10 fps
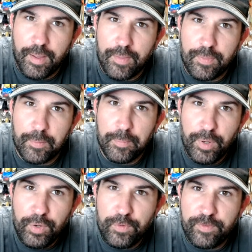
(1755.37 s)
And the
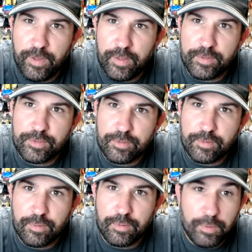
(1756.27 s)
move is
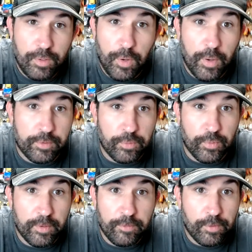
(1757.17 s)
you go out to the
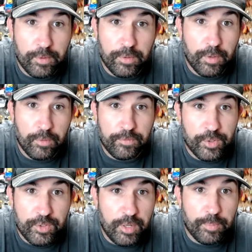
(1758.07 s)
river, or you go
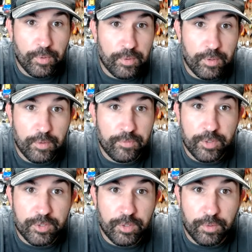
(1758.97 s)
fish deeper, or you go
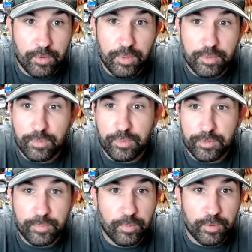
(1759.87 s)
fish in the creeks where
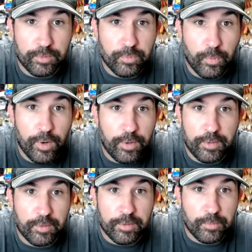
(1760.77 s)
there's water, and
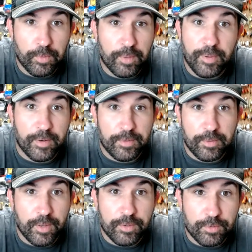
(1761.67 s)
you don't have to worry about it, and you
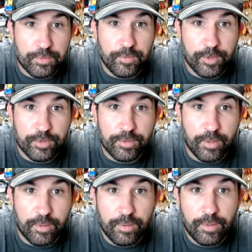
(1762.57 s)
catch those fish
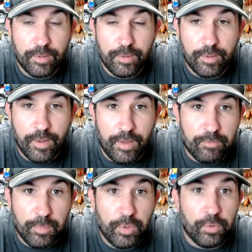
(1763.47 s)
that have
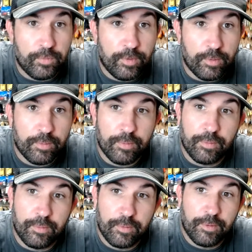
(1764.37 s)
moved.
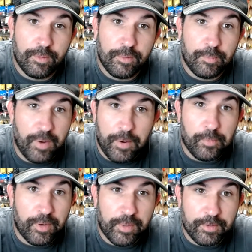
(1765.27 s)
But I don't
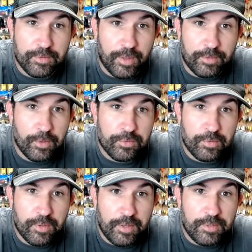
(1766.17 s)
want to catch like those are
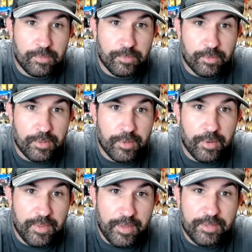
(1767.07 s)
the easy ones. You know what
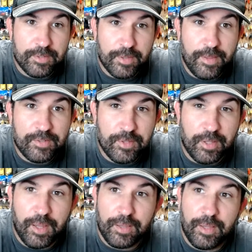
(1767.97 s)
I mean? That's the
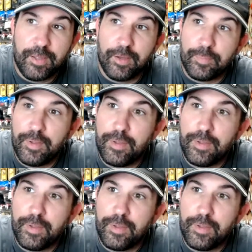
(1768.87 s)
like layup.